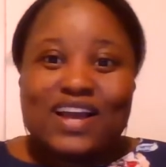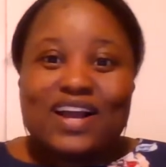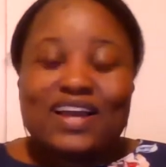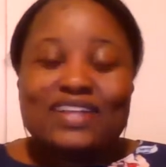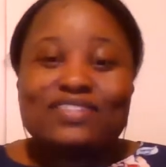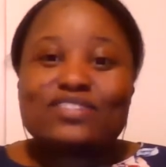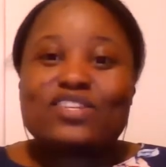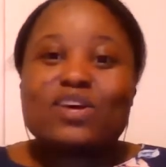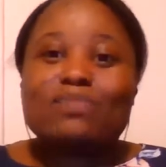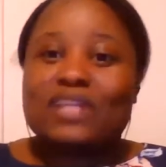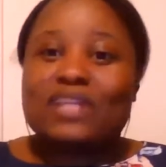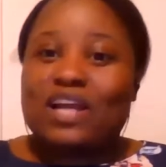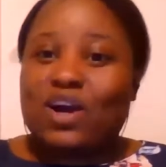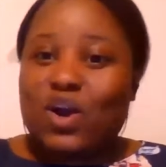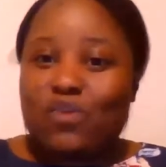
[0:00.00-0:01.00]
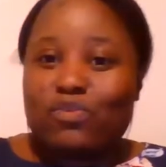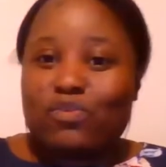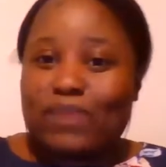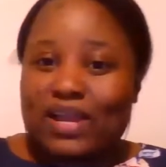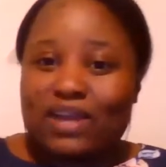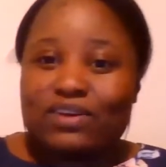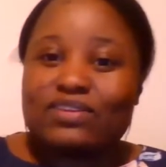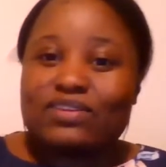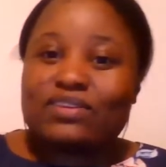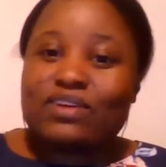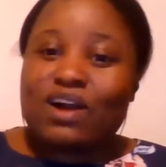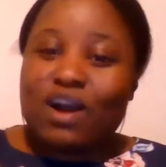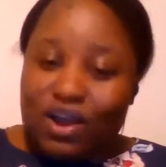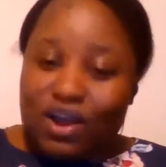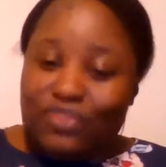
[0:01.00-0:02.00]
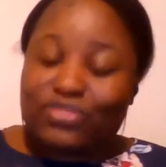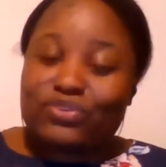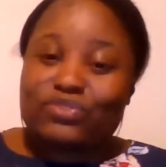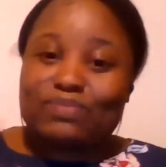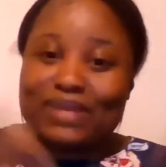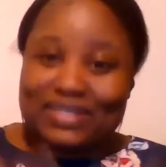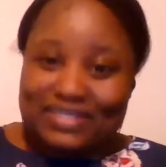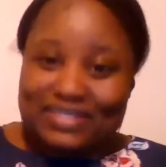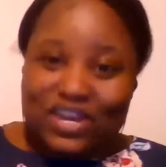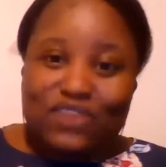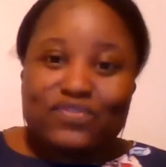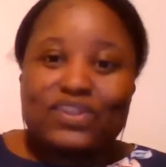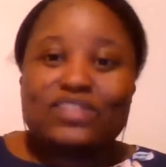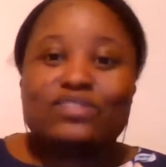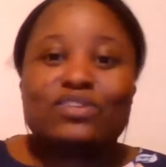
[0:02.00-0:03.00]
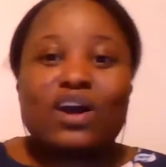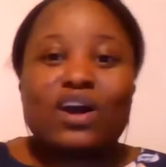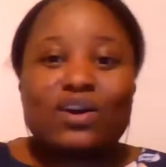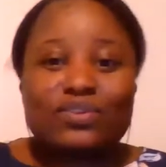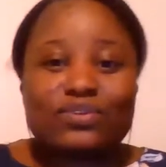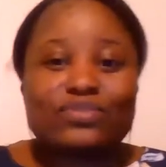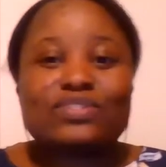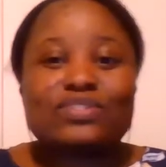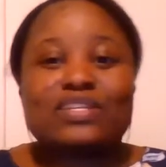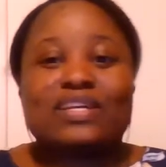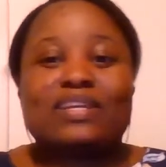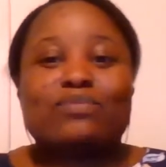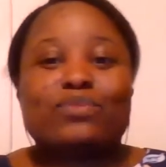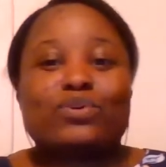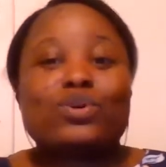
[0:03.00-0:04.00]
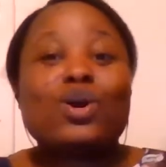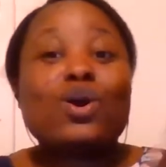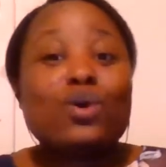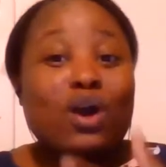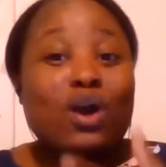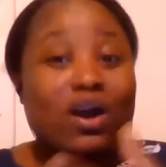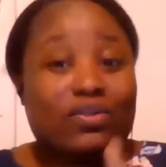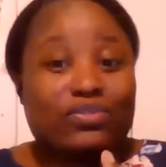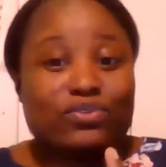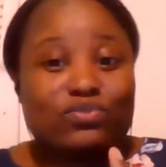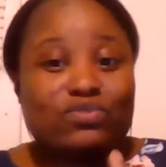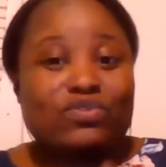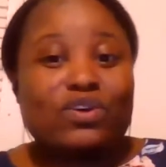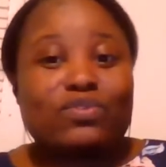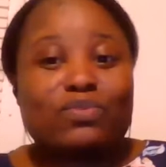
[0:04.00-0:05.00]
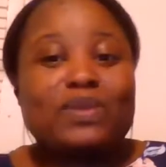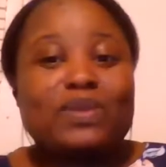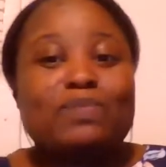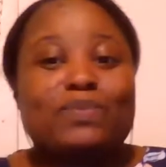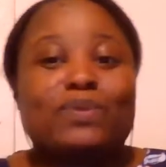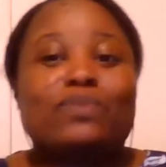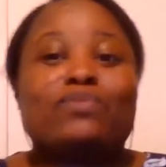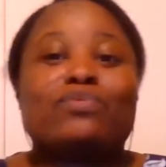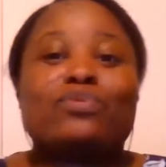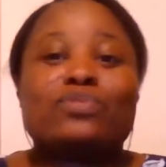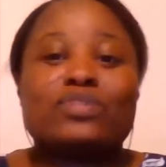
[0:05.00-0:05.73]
and some that I authored myself, and others that were co-authors of other people,